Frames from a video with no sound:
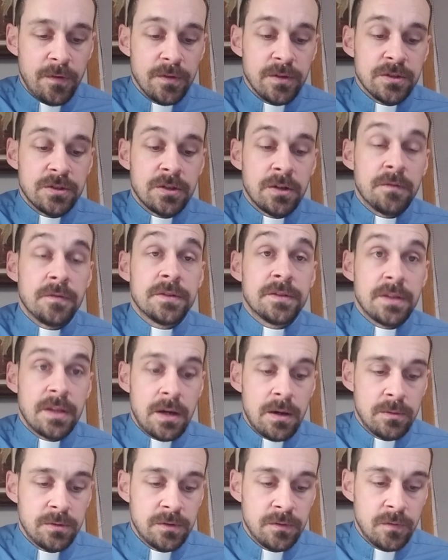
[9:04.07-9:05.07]
the service of the
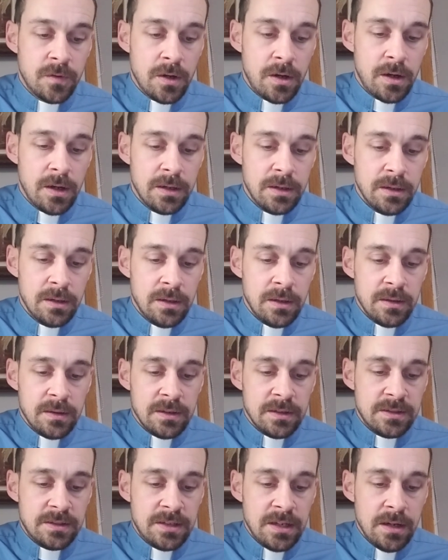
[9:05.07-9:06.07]
house of God, the
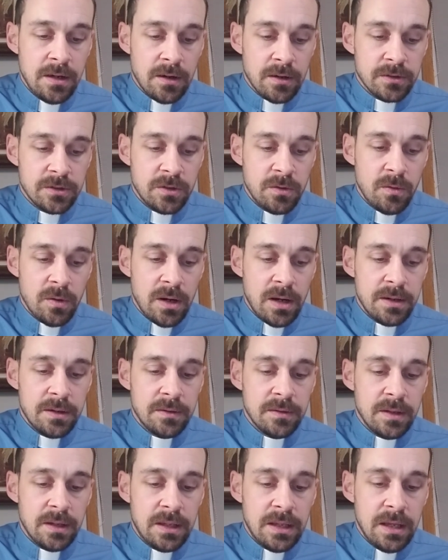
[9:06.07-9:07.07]
singers who were under
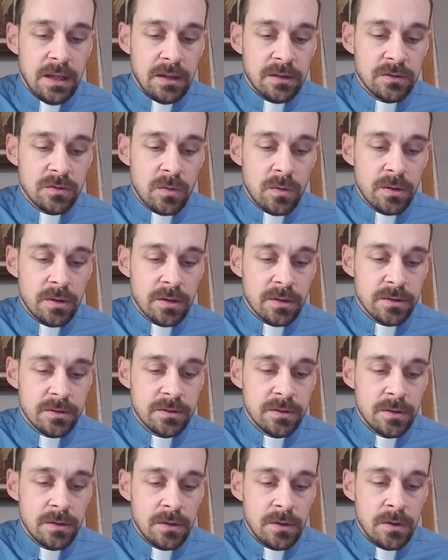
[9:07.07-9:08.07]
the king's orders,
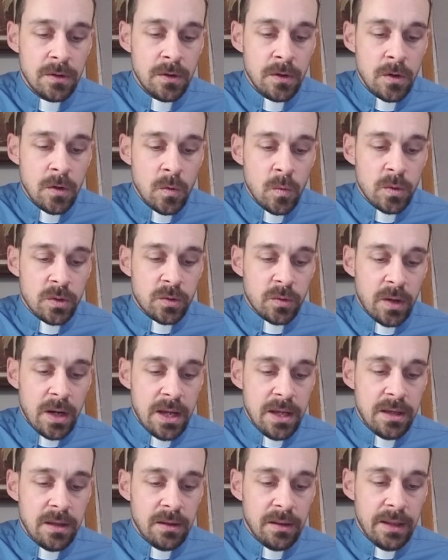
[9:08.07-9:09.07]
which
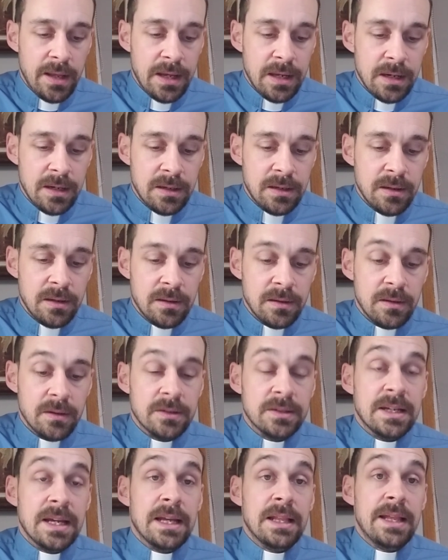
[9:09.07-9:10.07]
regulated their
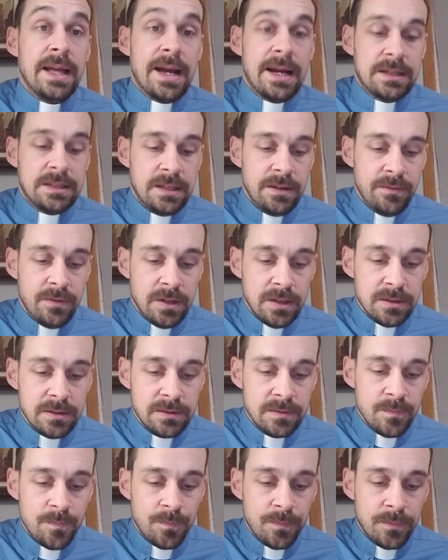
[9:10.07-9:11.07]
daily activities.